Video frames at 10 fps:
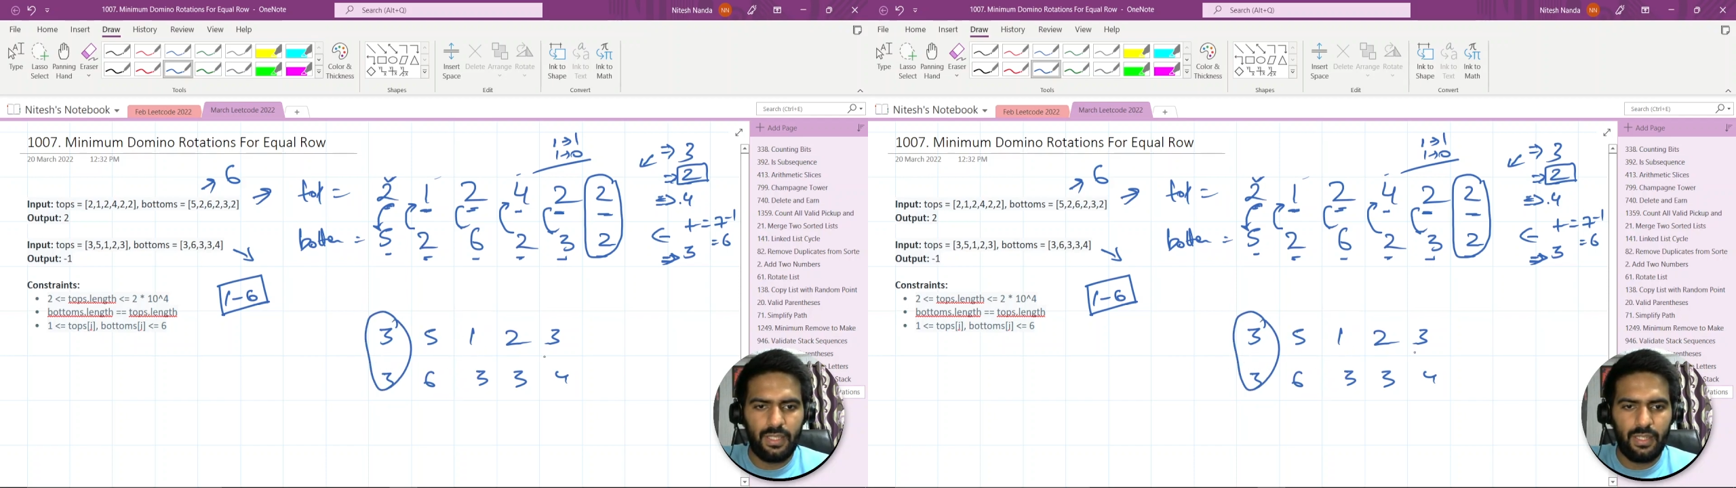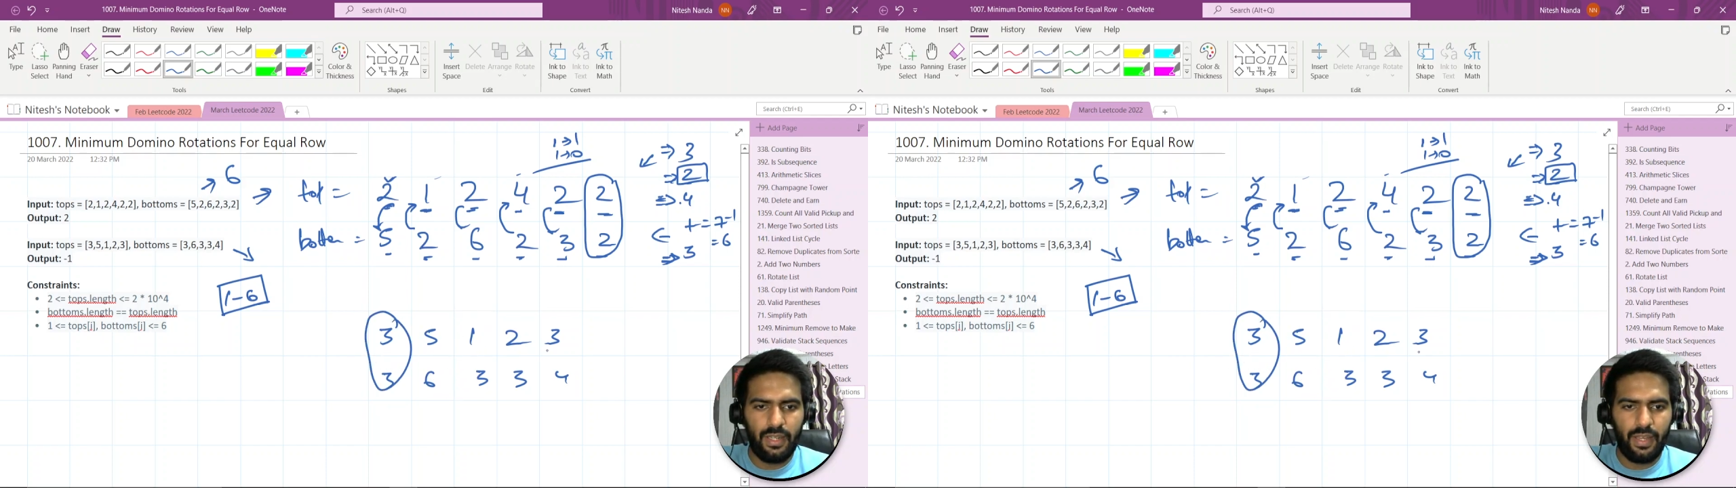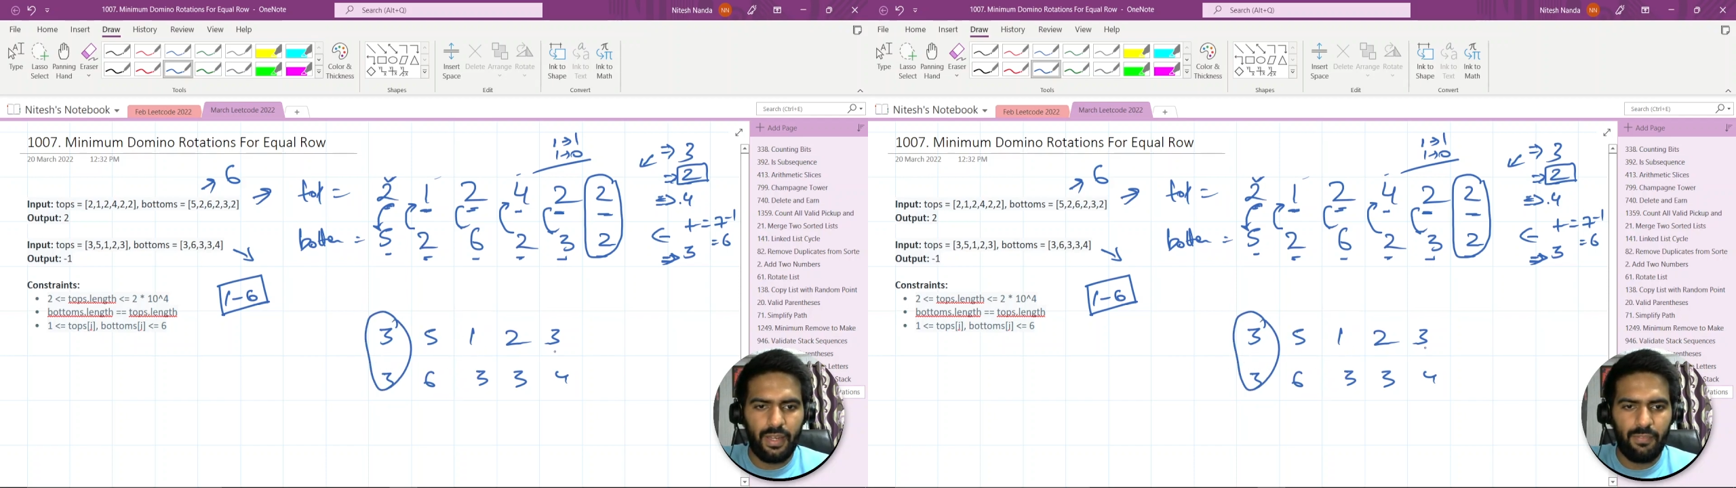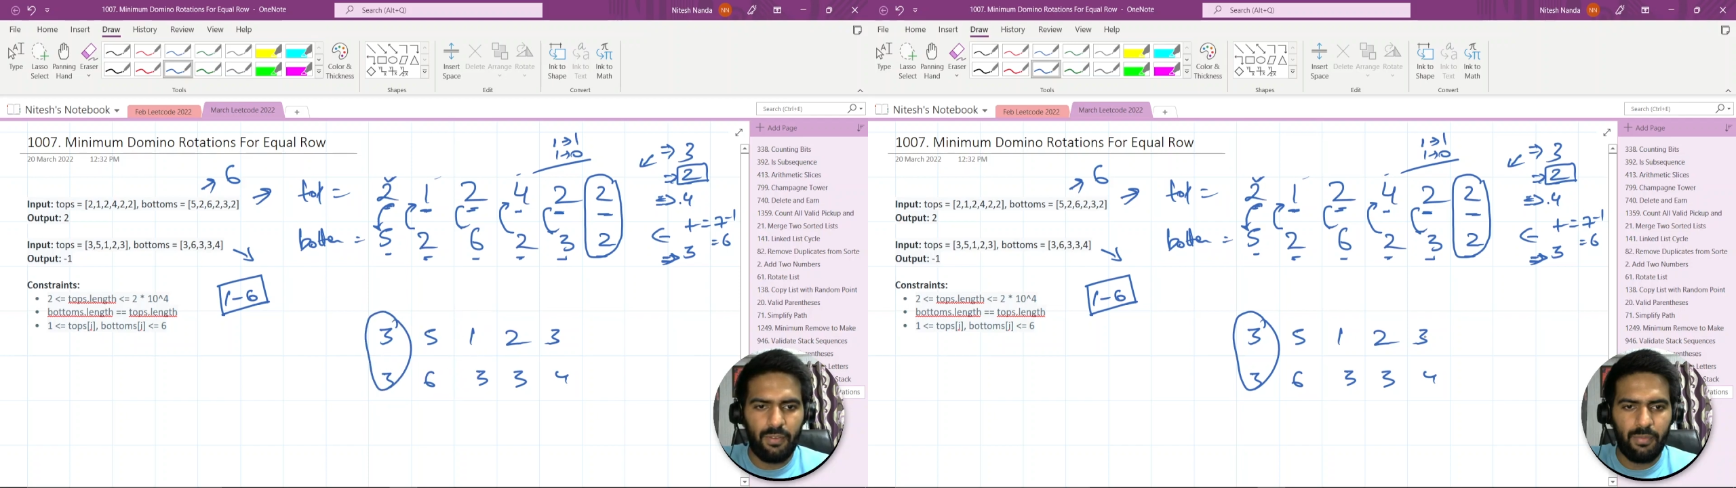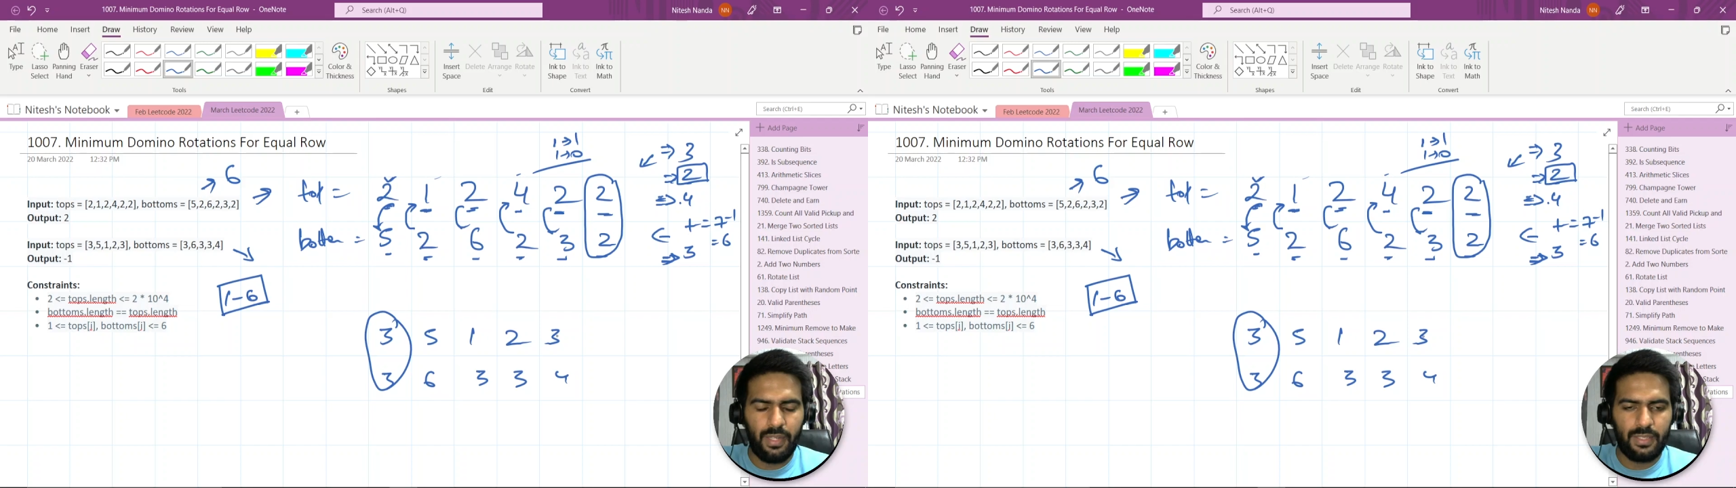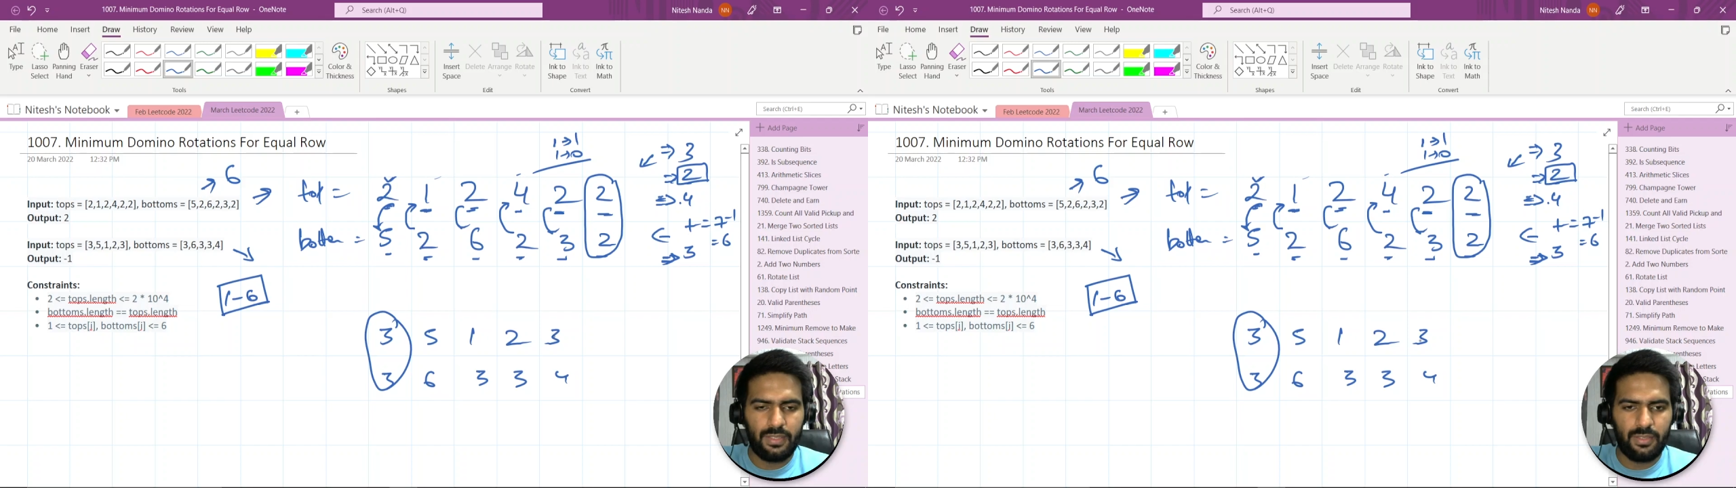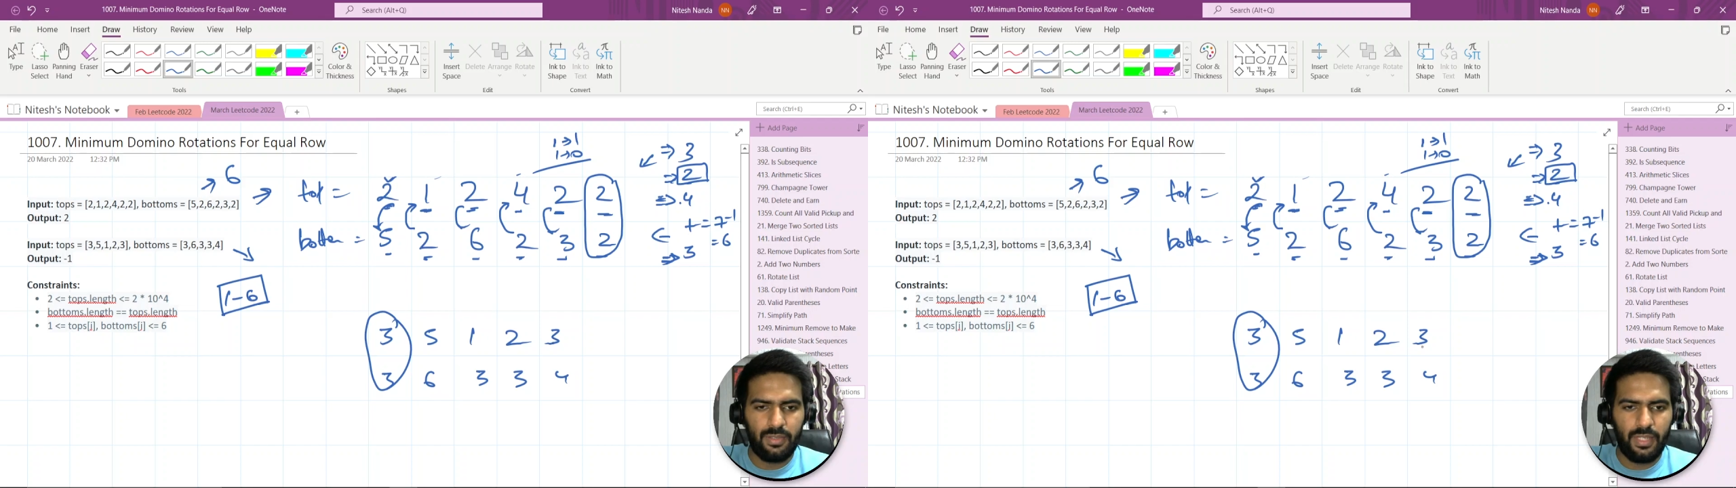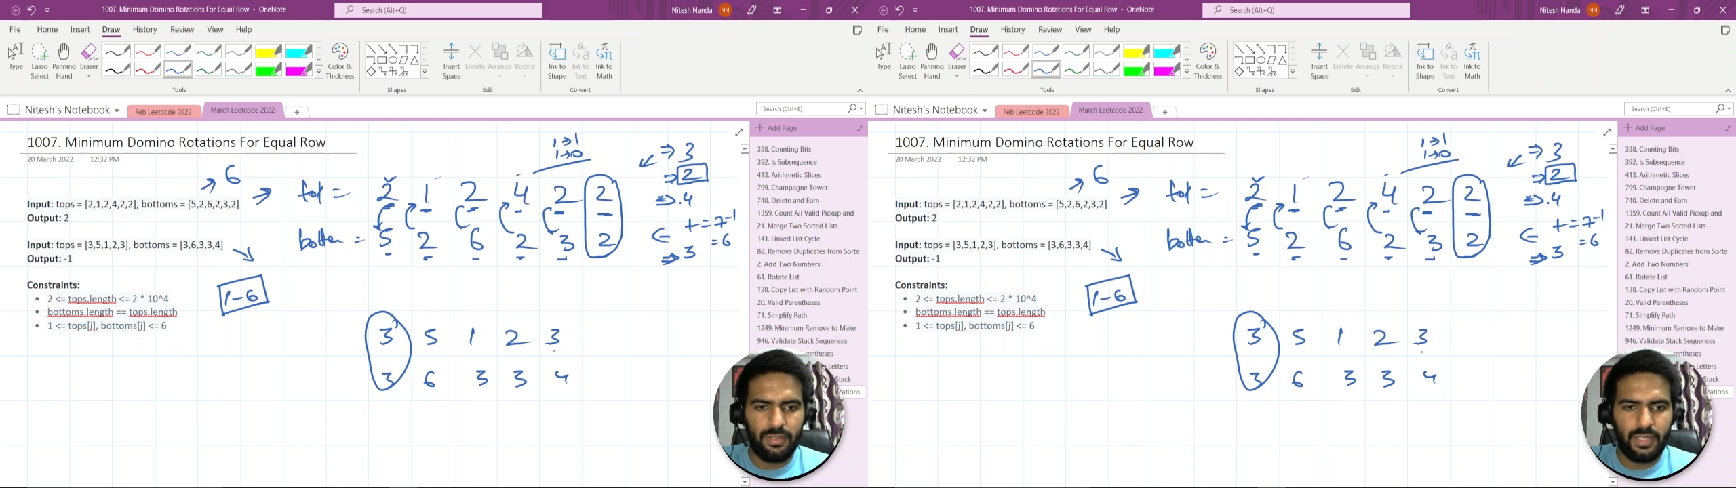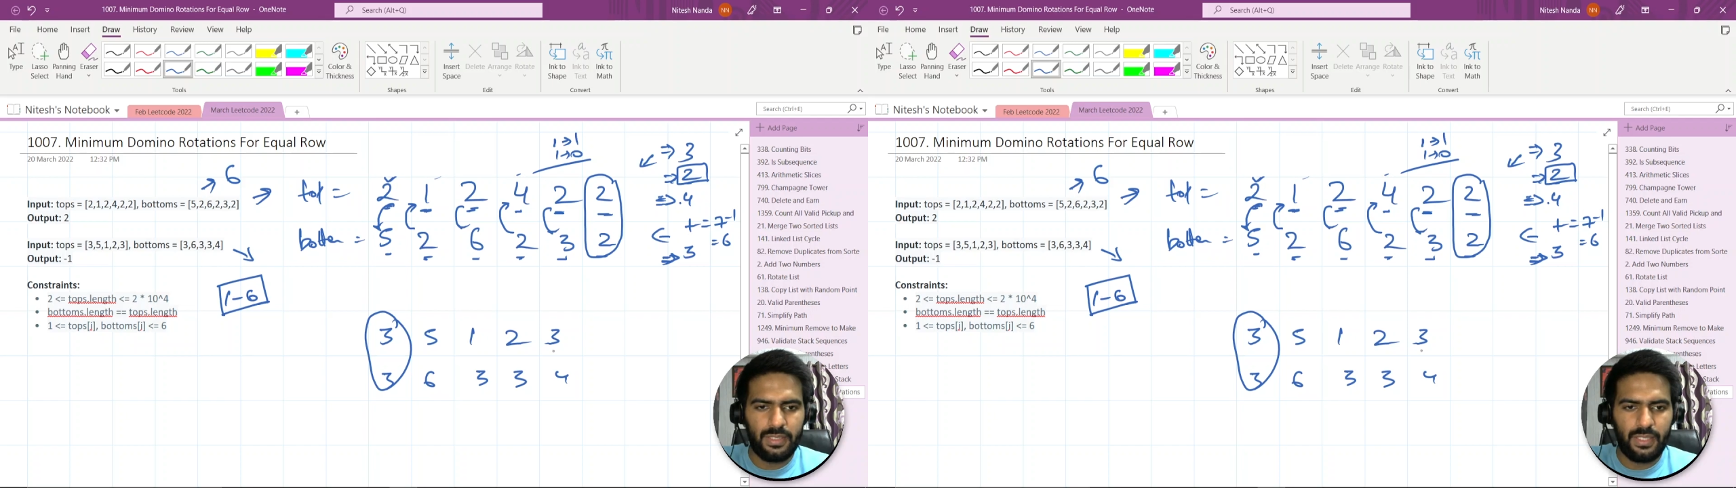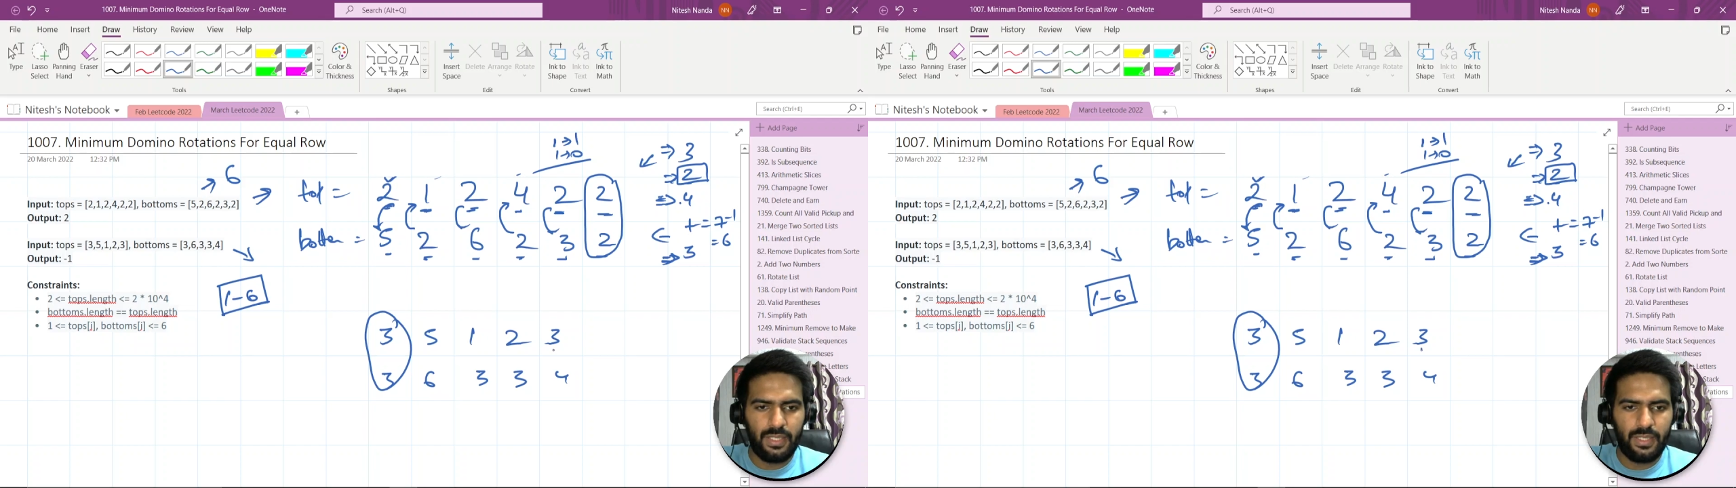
take it from here. So as you can see,